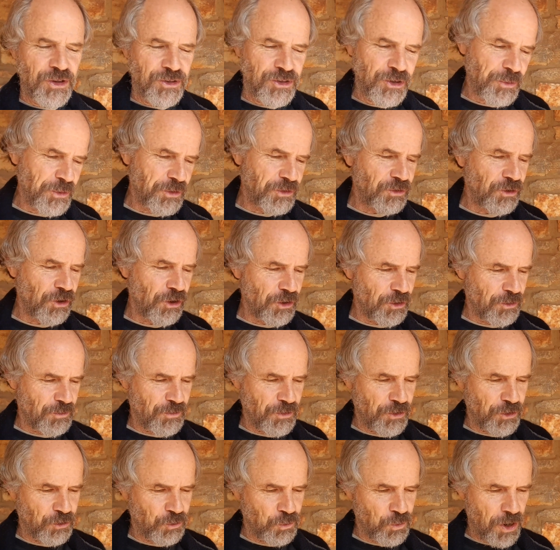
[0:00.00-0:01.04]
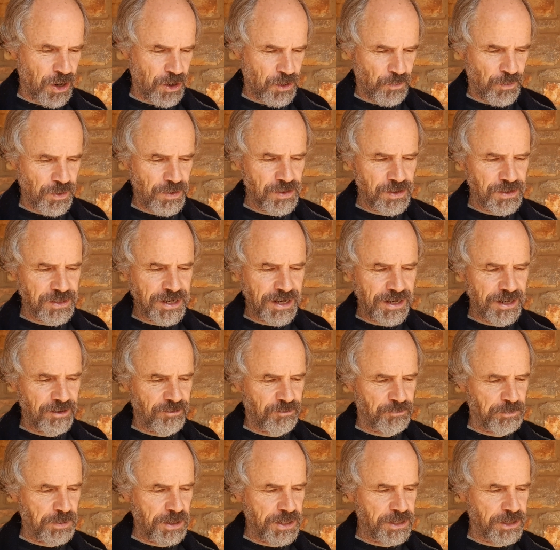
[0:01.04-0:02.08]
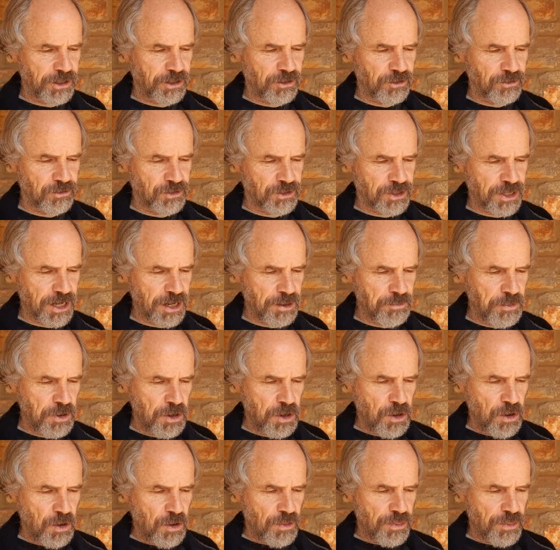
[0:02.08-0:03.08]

So we start at verse 1. When the day of Pentecost came,